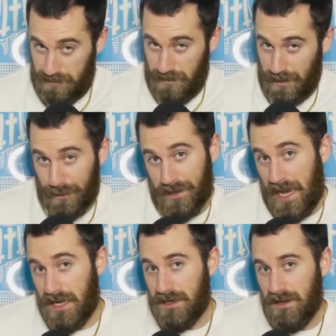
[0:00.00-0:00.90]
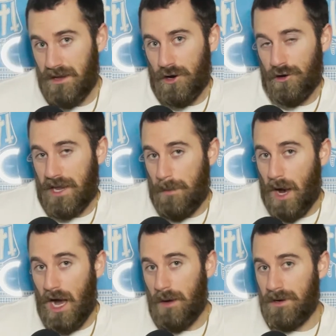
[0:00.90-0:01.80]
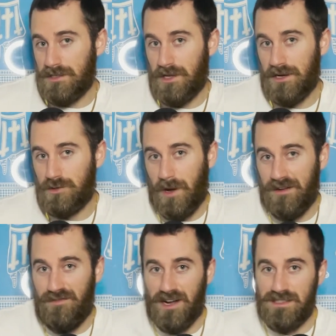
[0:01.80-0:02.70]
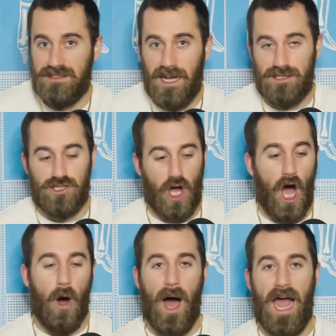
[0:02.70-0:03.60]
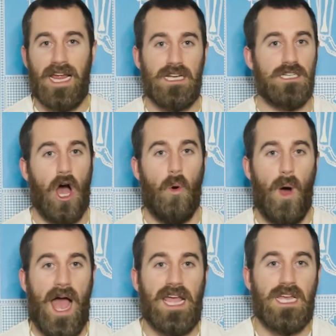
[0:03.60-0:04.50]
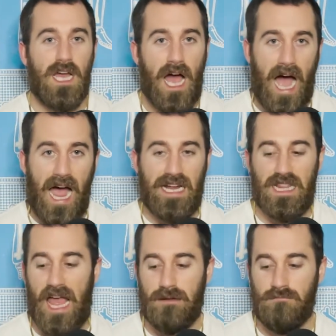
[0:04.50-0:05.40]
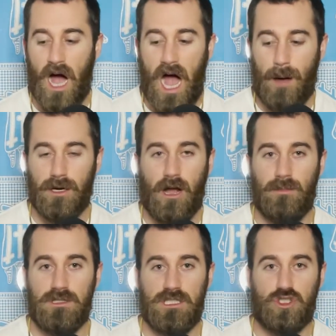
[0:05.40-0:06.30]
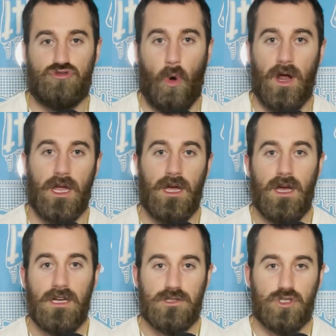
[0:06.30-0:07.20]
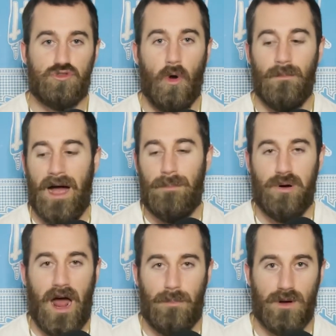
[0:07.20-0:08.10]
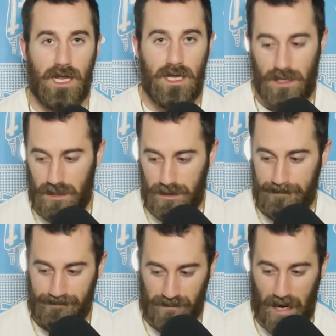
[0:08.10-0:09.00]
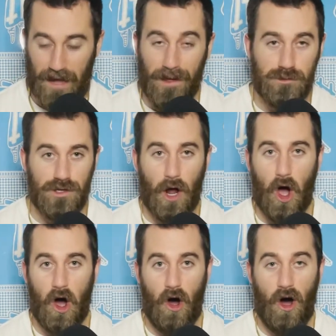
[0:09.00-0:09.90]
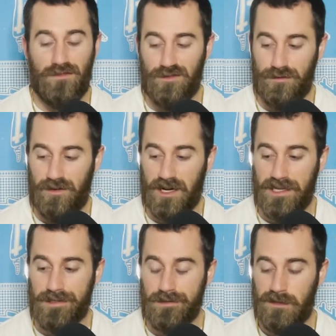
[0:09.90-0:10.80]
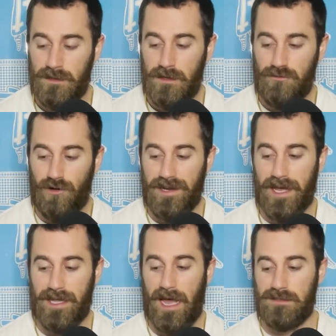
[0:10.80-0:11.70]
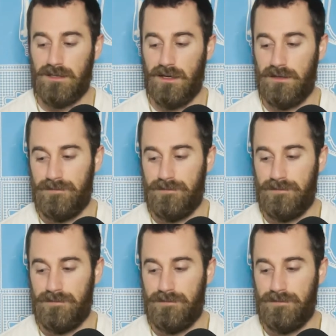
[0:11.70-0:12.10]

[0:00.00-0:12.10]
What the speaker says: Hurricane Muhammad is on its way to fucking Texas. Oh, no way. I ain't letting Muhammad come and destroy my property. God, that was an awful fucking redneck accent.